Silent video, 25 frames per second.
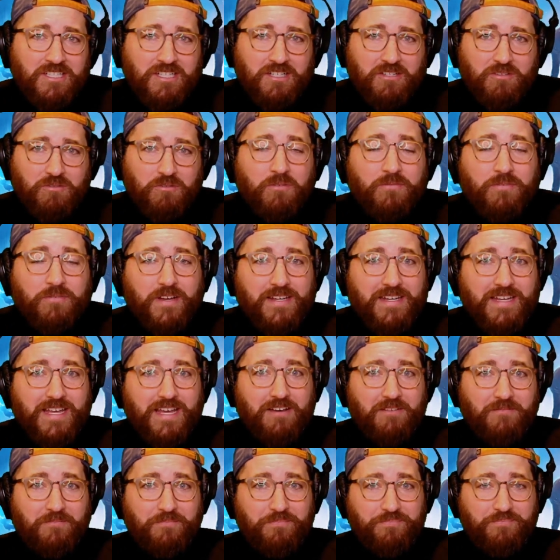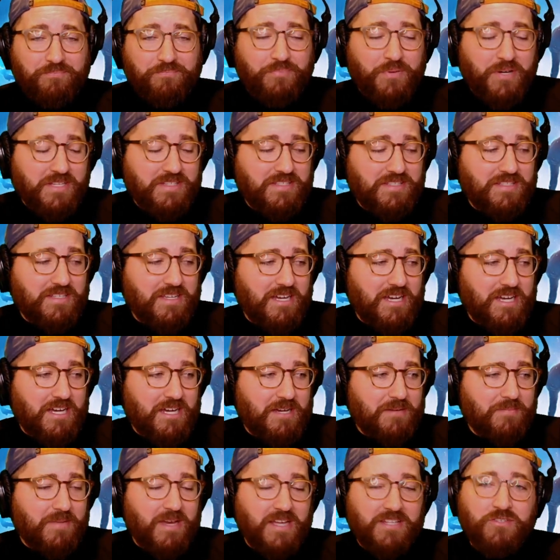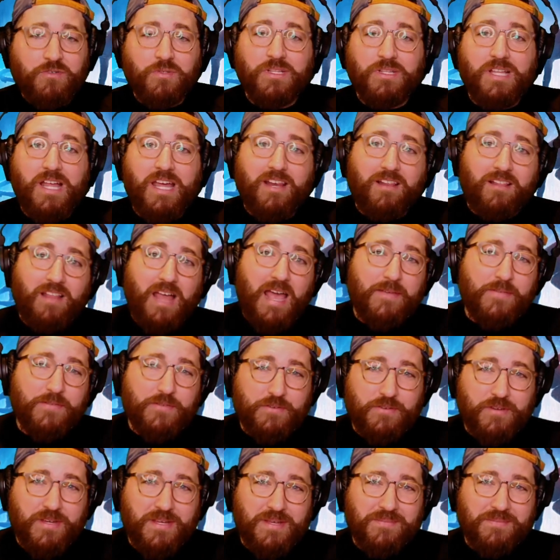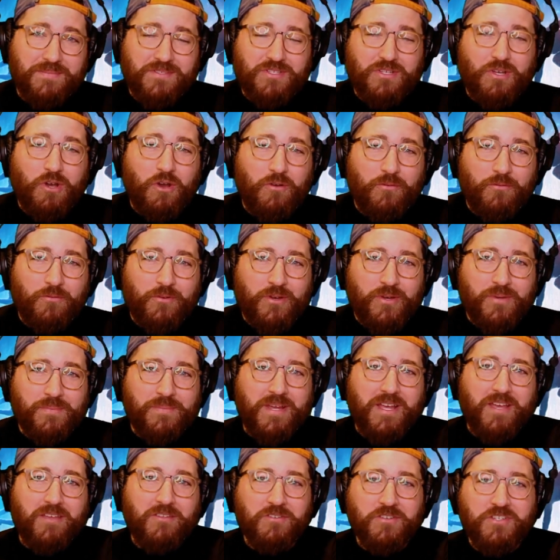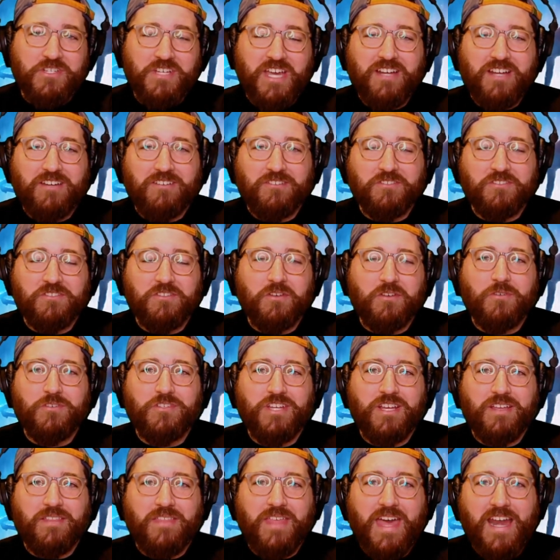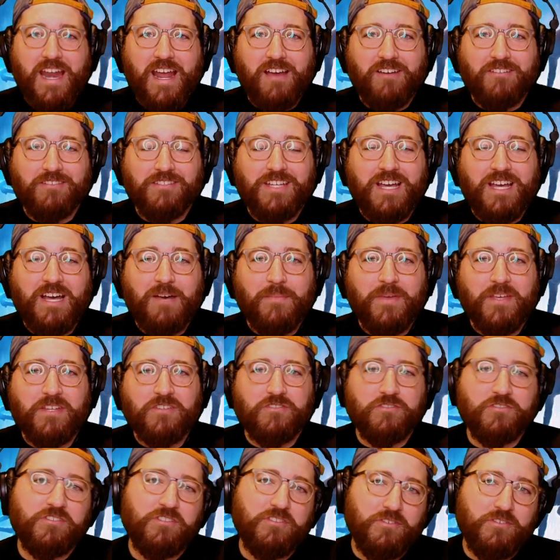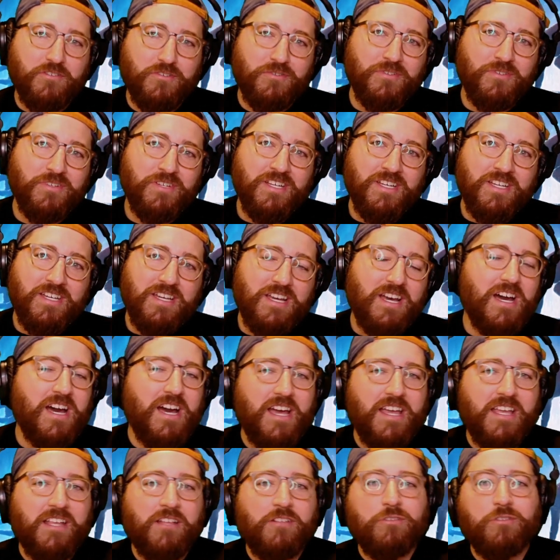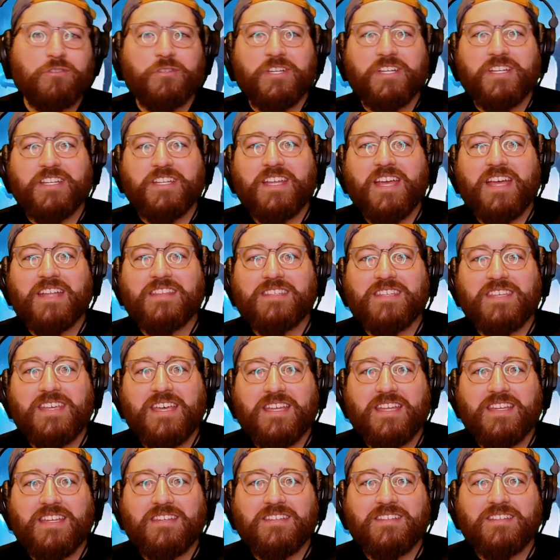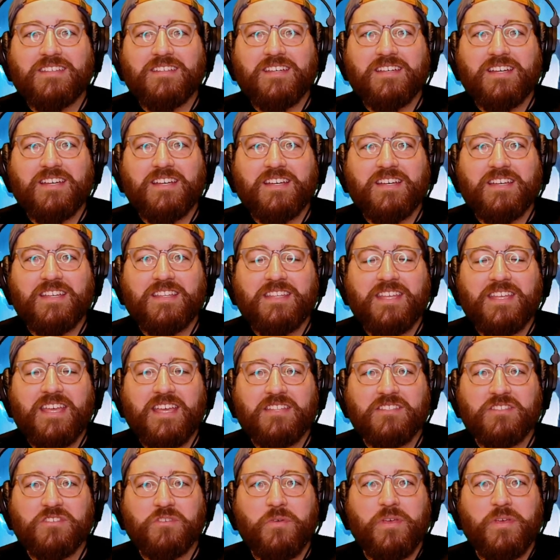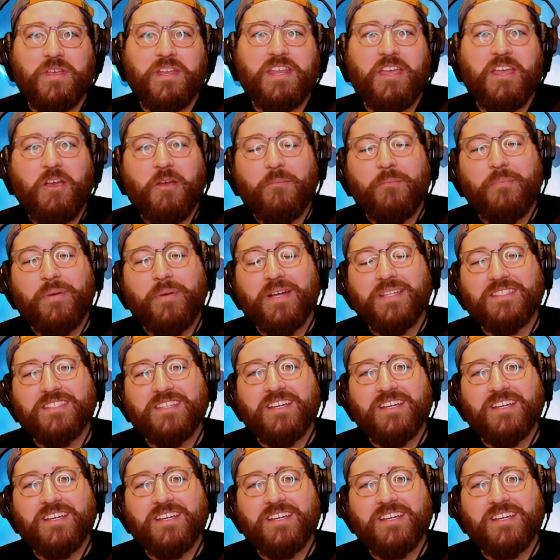we'll find out. But I do a lot of live streams over on my other channels, so go check that out. I'll make sure to include it at the end, in the end screen here. But